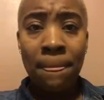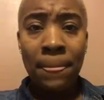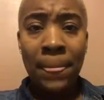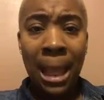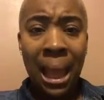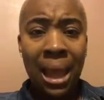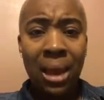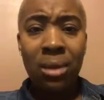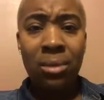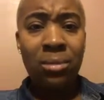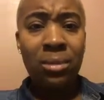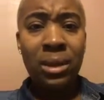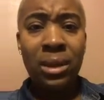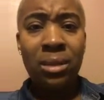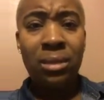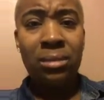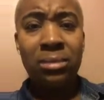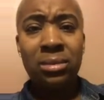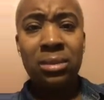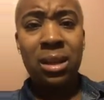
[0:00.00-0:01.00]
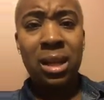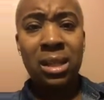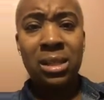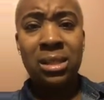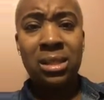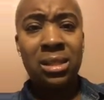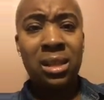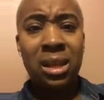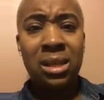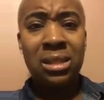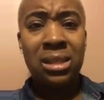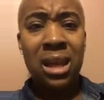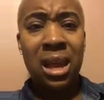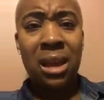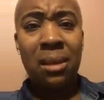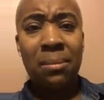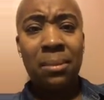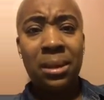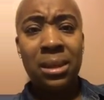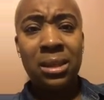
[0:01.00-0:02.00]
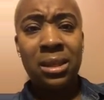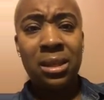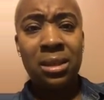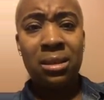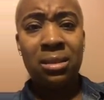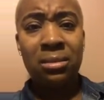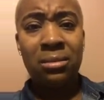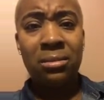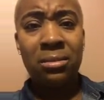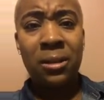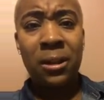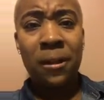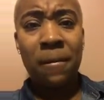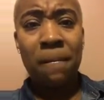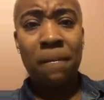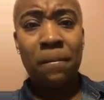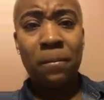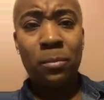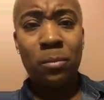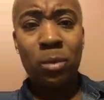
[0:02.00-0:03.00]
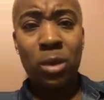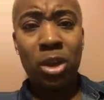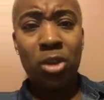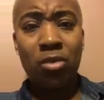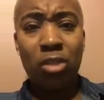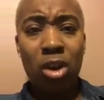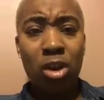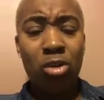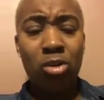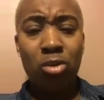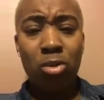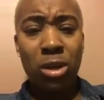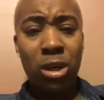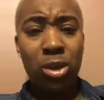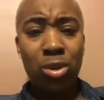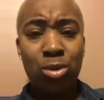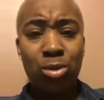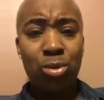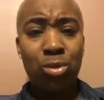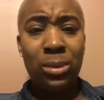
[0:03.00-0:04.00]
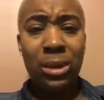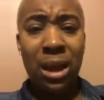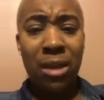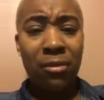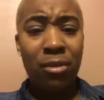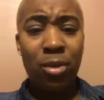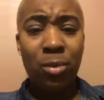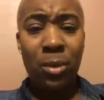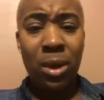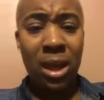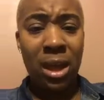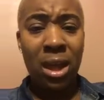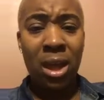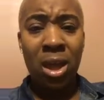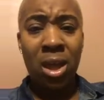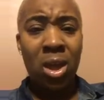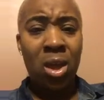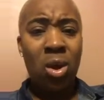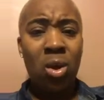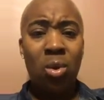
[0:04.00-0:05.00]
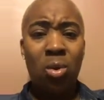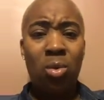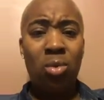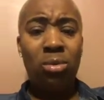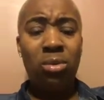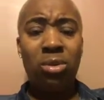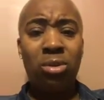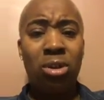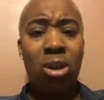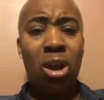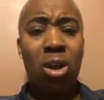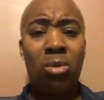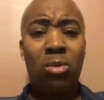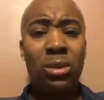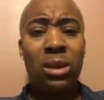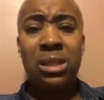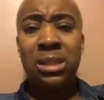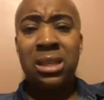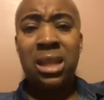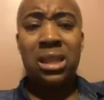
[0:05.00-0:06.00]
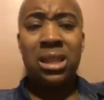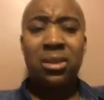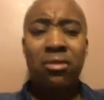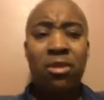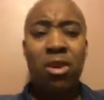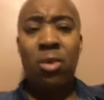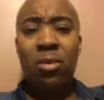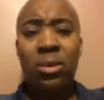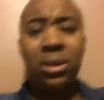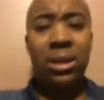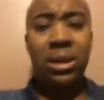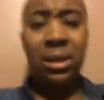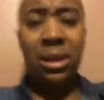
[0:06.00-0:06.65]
Like we that's that's not a big deal. Be grown. You can do whatever you want. You know, it's nothing wrong with